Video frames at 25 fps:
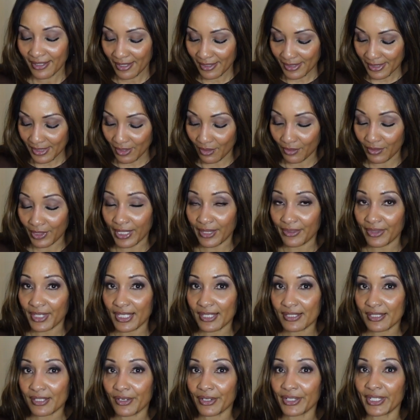So, and
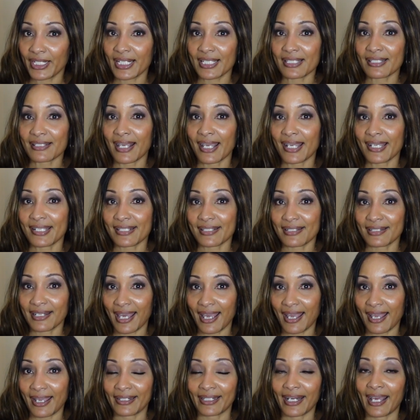these are in a size nine.